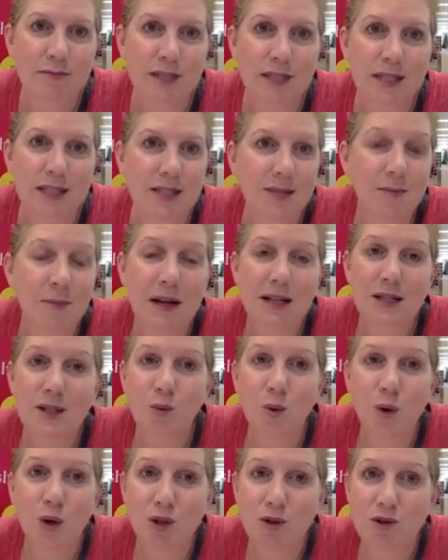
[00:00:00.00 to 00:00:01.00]
Doesn't matter
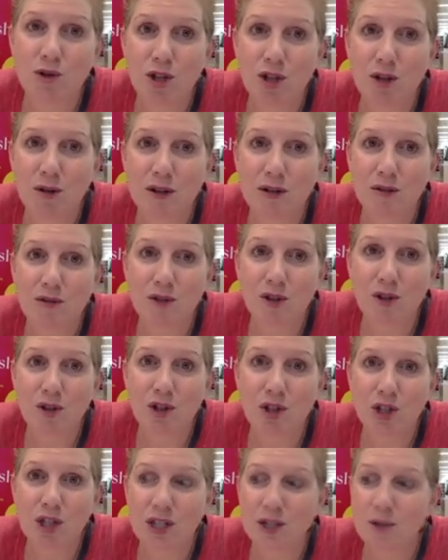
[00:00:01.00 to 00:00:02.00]
what you do in the
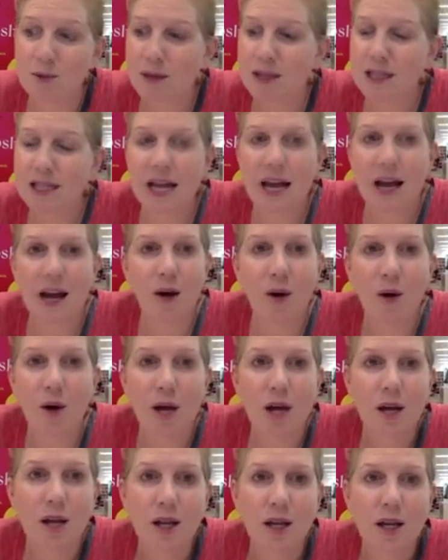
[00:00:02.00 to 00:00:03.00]
future, doesn't matter how,
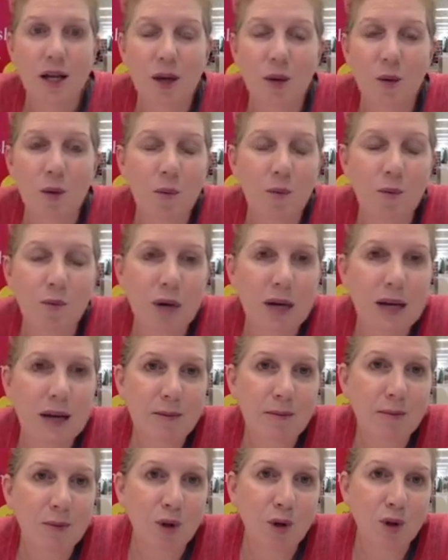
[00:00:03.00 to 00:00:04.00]
you know, what
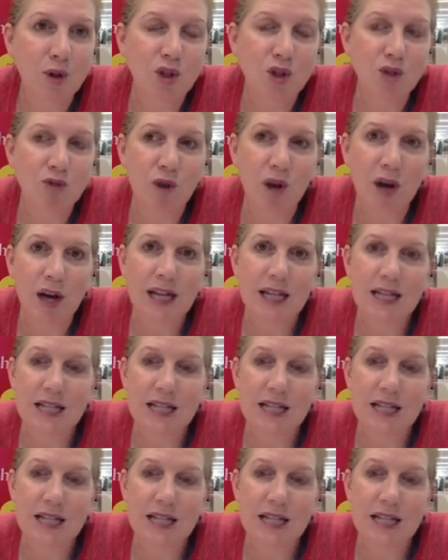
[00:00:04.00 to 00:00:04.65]
brilliant books you write.